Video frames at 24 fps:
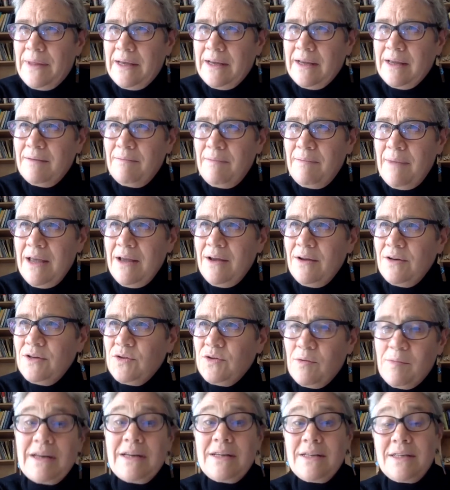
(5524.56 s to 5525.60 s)
it can make a
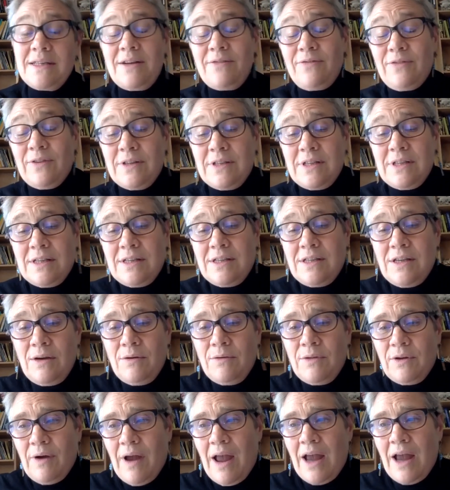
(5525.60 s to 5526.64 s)
tremendous difference and
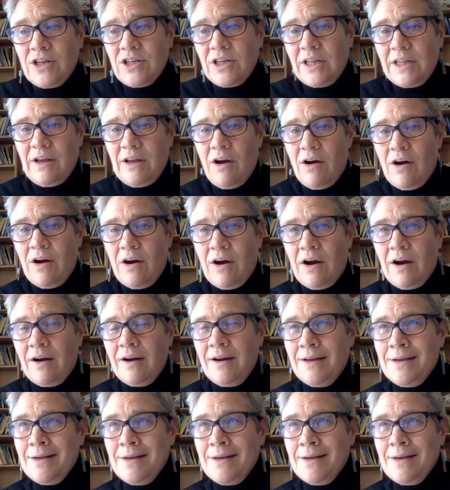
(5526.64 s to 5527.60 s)
so there actually are